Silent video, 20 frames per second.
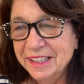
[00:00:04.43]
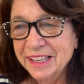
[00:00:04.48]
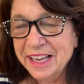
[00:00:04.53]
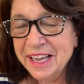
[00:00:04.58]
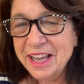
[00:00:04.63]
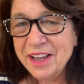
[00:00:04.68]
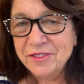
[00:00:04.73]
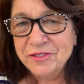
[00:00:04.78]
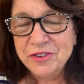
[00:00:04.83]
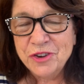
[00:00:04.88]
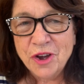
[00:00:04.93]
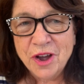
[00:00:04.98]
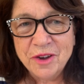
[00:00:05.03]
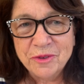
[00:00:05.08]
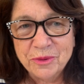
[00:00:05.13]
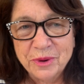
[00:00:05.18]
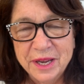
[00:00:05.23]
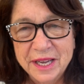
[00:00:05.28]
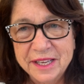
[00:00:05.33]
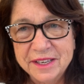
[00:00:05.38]
have not
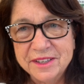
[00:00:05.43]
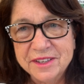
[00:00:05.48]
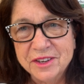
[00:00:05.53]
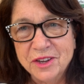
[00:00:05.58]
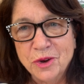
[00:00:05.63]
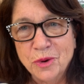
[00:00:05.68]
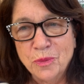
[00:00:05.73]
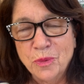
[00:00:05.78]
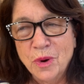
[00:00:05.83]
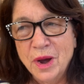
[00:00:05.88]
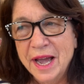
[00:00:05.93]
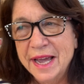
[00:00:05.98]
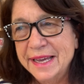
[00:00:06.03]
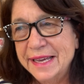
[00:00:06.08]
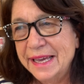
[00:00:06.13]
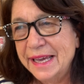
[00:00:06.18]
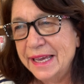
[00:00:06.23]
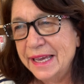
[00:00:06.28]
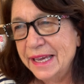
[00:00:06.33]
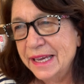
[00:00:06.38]
read
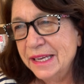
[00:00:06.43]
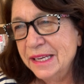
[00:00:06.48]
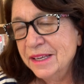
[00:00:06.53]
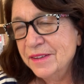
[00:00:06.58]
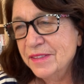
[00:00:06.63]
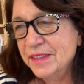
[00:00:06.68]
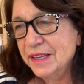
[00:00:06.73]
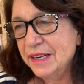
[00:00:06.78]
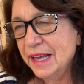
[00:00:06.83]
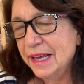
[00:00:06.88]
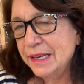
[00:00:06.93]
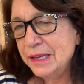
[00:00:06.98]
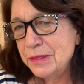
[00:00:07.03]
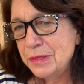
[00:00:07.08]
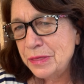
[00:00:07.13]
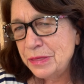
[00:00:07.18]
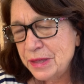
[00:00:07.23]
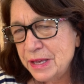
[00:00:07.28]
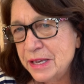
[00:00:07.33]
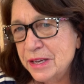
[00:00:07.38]
YA that I can
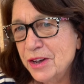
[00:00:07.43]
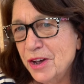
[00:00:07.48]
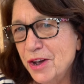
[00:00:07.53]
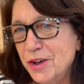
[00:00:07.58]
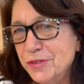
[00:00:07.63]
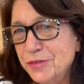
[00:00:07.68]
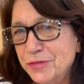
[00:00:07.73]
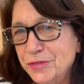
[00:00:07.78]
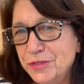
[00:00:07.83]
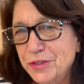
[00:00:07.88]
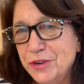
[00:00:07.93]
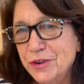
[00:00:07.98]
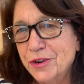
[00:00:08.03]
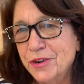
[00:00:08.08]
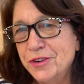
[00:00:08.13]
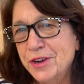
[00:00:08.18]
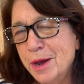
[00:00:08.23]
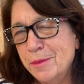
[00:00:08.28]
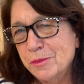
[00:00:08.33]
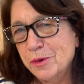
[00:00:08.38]
think of. There are
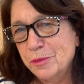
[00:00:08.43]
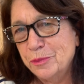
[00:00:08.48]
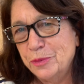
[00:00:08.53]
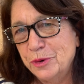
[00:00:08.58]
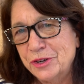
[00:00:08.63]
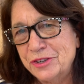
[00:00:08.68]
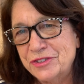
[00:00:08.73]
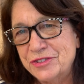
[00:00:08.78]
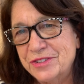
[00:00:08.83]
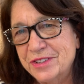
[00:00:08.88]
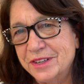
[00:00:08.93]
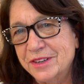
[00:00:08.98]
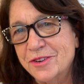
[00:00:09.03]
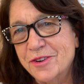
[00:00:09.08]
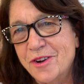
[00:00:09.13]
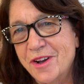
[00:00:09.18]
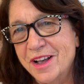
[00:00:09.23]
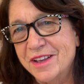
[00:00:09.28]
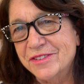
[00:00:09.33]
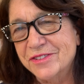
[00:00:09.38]
a number of books that
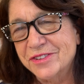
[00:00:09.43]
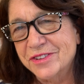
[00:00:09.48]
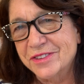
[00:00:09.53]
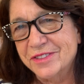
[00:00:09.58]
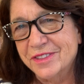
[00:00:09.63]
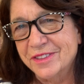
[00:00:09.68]
cross